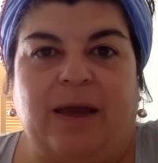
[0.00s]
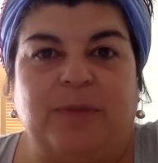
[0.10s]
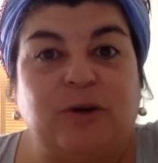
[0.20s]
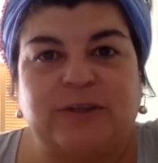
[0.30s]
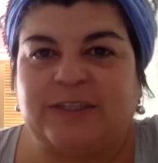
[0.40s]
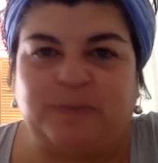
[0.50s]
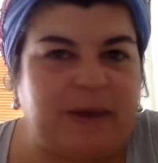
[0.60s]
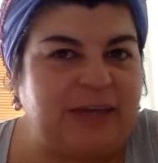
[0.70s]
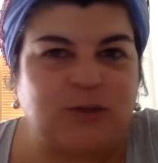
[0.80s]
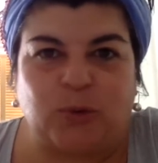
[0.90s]
because it's
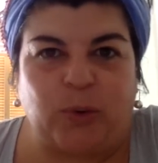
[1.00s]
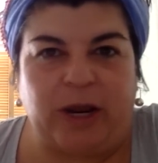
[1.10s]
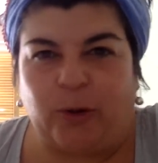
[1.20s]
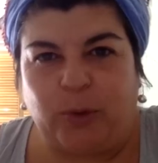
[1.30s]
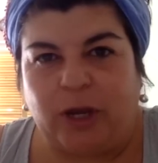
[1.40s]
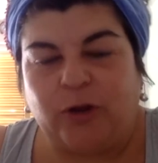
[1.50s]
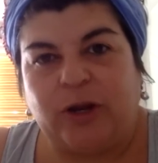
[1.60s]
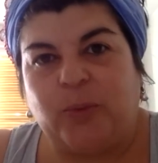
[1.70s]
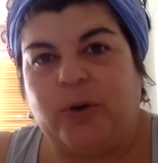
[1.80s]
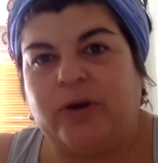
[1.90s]
based on where we are going
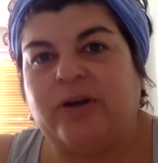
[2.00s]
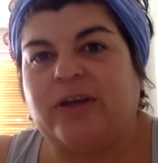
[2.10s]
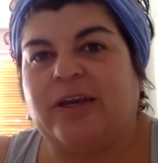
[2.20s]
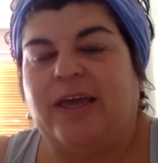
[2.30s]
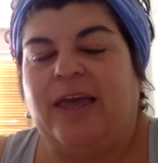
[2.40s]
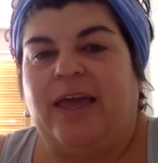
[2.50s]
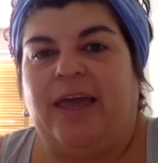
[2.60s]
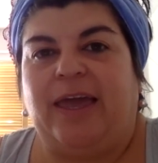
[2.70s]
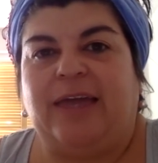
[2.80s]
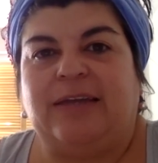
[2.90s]
to work.
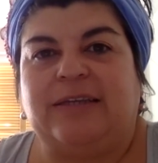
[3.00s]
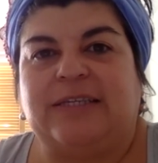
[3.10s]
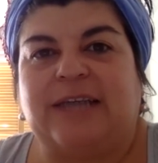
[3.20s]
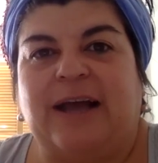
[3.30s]
And